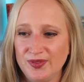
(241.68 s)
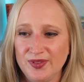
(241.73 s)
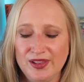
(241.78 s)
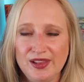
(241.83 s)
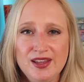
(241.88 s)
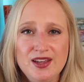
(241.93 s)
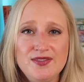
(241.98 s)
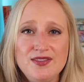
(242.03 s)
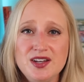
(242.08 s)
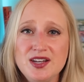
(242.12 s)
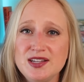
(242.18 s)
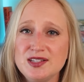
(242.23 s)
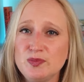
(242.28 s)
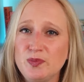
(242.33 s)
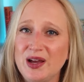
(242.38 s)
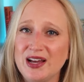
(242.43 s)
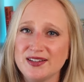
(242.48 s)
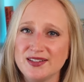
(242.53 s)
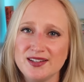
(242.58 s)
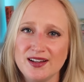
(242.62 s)
living his
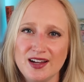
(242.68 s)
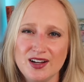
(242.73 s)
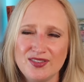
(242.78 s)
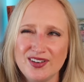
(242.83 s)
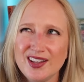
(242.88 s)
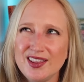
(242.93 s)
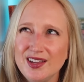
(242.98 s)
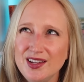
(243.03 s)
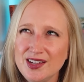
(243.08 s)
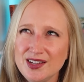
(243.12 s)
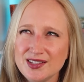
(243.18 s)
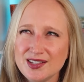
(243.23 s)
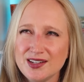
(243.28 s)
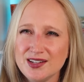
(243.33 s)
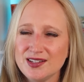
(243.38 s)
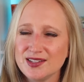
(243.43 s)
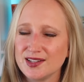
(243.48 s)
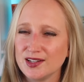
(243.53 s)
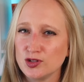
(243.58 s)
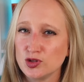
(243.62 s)
best life. I think he's
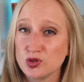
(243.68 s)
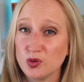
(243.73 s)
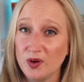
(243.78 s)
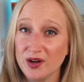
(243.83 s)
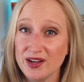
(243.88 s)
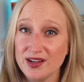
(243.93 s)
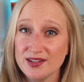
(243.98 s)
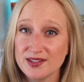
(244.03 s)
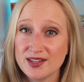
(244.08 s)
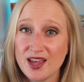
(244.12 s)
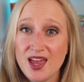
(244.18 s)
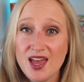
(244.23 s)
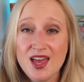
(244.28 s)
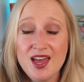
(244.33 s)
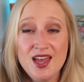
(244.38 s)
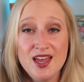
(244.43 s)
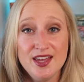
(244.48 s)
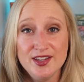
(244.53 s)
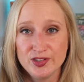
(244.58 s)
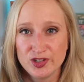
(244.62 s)
in his like 20s.
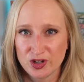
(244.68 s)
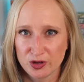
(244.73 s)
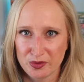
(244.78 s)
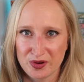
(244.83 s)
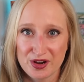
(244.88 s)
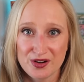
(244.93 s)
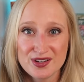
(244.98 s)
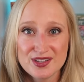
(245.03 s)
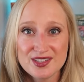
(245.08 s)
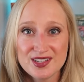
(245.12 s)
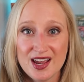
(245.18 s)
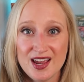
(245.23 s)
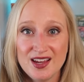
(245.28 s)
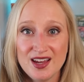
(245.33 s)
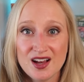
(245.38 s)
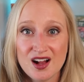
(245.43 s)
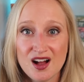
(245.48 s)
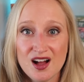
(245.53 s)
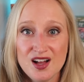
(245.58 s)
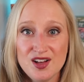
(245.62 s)
His career is
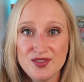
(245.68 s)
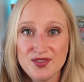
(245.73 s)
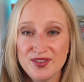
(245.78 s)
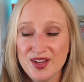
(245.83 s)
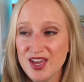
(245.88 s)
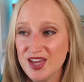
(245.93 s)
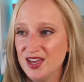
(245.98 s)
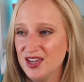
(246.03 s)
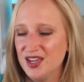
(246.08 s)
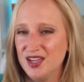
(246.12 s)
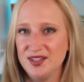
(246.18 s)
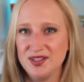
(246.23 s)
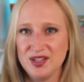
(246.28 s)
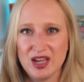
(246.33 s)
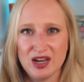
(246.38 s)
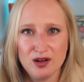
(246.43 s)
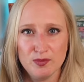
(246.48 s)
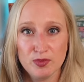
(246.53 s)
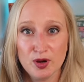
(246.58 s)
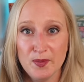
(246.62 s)
taking off. He's
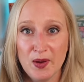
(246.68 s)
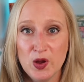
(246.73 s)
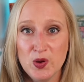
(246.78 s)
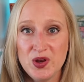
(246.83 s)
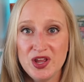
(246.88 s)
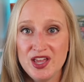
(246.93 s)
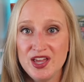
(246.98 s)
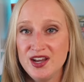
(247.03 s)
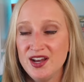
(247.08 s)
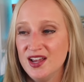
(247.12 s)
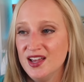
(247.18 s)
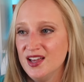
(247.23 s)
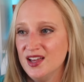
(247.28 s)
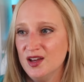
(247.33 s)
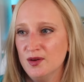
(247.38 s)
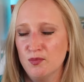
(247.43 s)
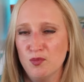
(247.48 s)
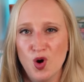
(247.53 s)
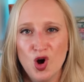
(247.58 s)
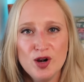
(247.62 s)
getting promoted.
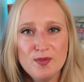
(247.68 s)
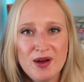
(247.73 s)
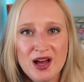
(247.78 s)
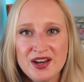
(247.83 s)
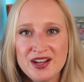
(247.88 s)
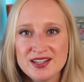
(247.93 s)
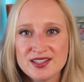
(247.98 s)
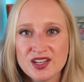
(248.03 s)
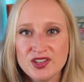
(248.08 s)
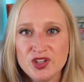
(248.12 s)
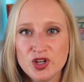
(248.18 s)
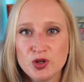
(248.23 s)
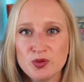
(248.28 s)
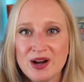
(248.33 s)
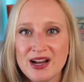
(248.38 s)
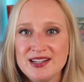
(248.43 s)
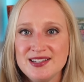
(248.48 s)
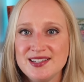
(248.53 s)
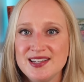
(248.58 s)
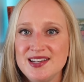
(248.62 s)
More money is on the
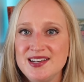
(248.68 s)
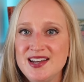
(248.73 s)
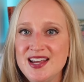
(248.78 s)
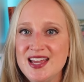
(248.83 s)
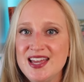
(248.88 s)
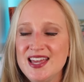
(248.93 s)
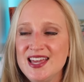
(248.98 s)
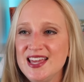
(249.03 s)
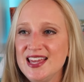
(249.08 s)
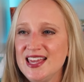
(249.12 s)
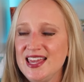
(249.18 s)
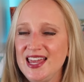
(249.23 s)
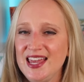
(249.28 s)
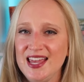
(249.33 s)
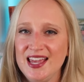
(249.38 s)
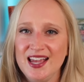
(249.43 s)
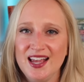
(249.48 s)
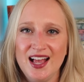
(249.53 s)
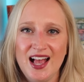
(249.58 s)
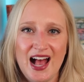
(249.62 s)
horizon.
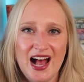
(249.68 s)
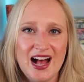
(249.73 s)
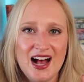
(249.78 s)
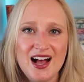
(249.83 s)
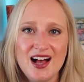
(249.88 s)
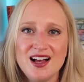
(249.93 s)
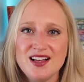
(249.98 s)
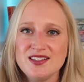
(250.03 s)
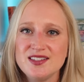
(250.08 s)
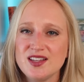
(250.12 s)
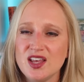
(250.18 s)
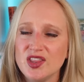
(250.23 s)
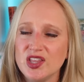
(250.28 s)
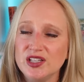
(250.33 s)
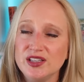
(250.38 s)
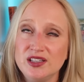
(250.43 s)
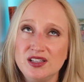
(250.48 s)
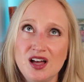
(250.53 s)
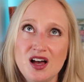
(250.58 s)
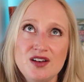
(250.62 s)
He has
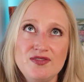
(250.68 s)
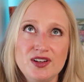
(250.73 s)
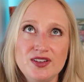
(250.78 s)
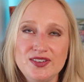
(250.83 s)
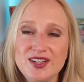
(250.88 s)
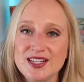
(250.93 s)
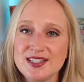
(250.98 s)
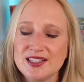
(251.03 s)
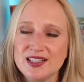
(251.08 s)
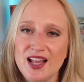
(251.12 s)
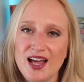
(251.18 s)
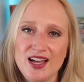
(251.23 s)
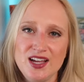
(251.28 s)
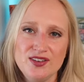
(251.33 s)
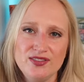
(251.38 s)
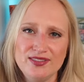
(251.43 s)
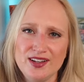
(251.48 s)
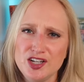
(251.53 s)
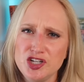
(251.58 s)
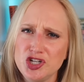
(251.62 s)
the love of his
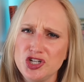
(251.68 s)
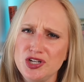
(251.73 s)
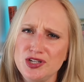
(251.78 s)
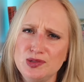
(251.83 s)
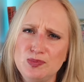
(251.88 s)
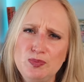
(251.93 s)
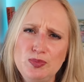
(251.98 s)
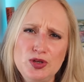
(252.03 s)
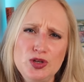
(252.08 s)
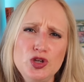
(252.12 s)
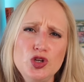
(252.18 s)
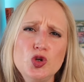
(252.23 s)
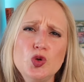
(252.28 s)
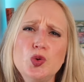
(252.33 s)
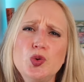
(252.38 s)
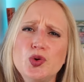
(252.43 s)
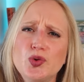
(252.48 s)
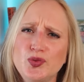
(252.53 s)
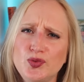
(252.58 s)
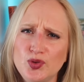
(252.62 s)
life and she's
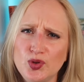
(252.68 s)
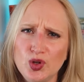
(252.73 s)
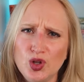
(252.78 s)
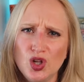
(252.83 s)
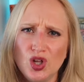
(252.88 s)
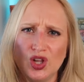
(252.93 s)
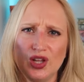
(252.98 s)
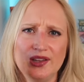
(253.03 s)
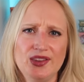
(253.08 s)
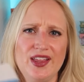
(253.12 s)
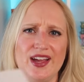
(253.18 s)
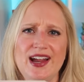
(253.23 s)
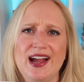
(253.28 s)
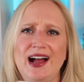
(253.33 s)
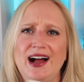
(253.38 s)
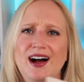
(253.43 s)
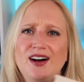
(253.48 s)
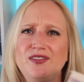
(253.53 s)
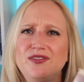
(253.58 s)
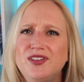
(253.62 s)
beautiful. They
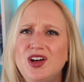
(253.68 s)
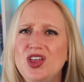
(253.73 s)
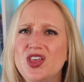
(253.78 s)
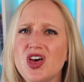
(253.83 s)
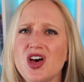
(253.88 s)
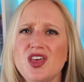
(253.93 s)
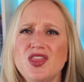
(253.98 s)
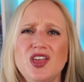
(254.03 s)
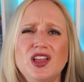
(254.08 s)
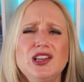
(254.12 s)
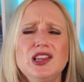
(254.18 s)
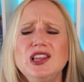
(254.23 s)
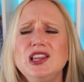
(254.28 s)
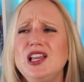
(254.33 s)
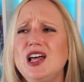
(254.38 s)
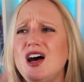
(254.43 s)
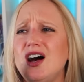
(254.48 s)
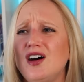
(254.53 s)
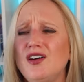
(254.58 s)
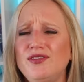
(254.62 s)
have the
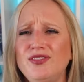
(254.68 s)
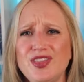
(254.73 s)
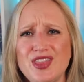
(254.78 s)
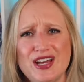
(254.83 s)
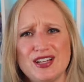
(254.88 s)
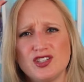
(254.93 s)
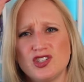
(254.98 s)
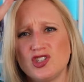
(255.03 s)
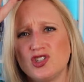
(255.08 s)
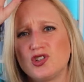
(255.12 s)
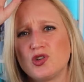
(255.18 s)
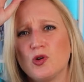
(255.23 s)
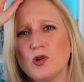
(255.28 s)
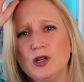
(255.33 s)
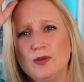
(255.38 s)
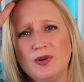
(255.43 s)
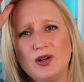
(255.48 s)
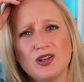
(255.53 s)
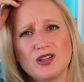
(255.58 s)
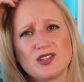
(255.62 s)
love that
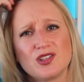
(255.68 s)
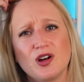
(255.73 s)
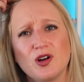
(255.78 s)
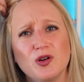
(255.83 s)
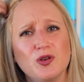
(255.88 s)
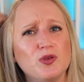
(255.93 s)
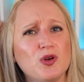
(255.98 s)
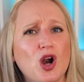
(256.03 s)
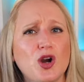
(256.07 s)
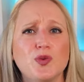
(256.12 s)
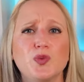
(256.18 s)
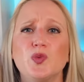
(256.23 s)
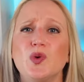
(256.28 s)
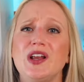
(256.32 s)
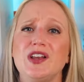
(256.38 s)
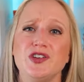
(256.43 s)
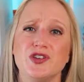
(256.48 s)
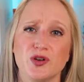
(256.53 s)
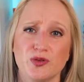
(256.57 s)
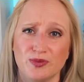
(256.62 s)
storybooks are
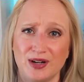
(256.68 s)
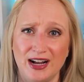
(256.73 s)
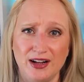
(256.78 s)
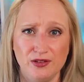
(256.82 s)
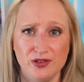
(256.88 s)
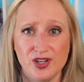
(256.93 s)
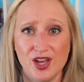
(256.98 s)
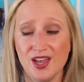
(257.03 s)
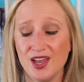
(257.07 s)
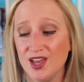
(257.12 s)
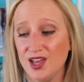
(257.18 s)
written around.